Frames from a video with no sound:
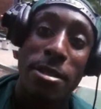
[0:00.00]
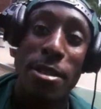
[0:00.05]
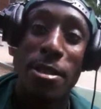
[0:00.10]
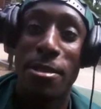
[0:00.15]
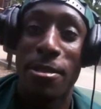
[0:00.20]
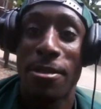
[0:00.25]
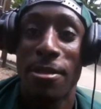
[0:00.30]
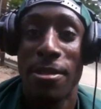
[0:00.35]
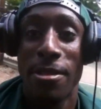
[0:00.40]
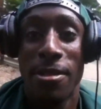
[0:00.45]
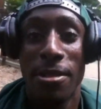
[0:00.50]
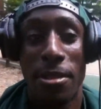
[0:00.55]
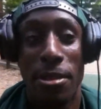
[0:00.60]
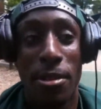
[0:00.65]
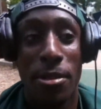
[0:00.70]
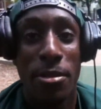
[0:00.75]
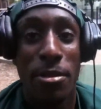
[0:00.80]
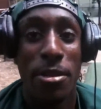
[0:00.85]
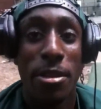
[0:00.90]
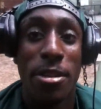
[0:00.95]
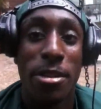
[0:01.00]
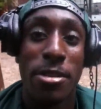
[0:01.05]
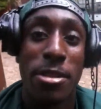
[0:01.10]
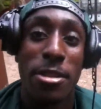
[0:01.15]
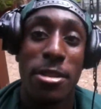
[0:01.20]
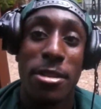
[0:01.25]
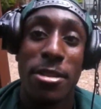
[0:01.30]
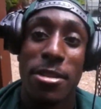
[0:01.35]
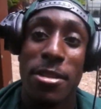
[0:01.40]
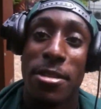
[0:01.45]
Oh, oh, getting
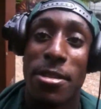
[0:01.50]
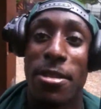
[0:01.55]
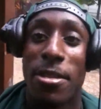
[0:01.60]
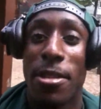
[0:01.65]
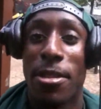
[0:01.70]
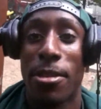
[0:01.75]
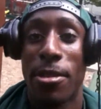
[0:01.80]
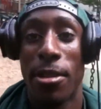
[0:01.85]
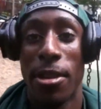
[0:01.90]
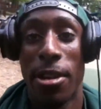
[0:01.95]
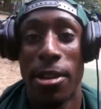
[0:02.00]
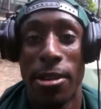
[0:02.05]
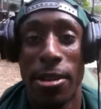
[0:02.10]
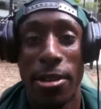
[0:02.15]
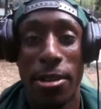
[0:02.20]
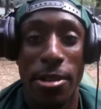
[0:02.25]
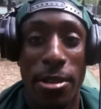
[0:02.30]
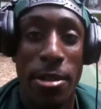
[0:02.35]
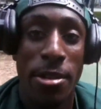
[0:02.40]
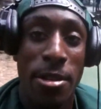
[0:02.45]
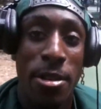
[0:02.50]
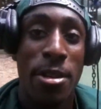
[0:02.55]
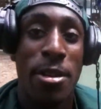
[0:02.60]
sick. Oh, getting dizzy.